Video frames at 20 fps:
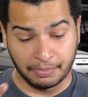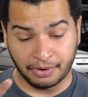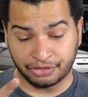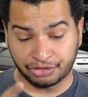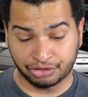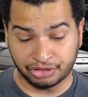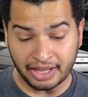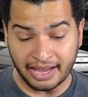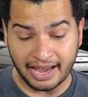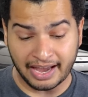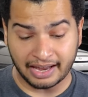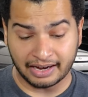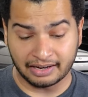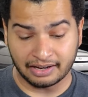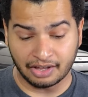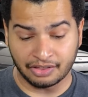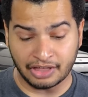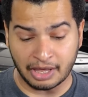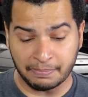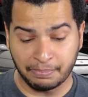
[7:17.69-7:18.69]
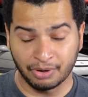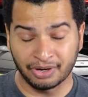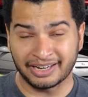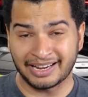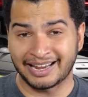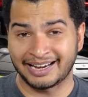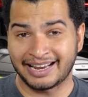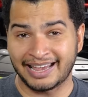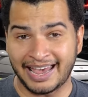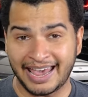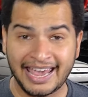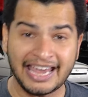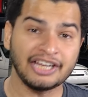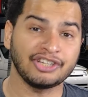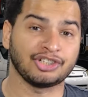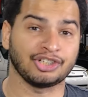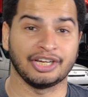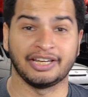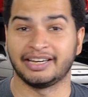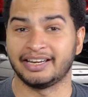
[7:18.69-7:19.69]
but then they put an
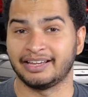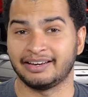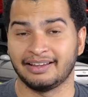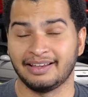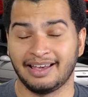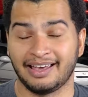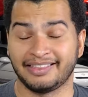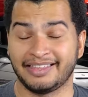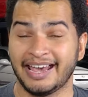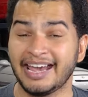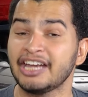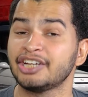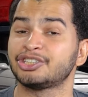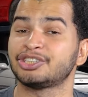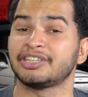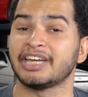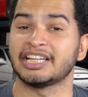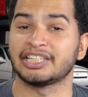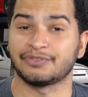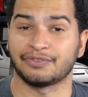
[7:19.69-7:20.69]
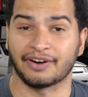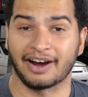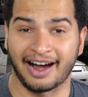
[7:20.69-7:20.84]
H in it, and the H stands for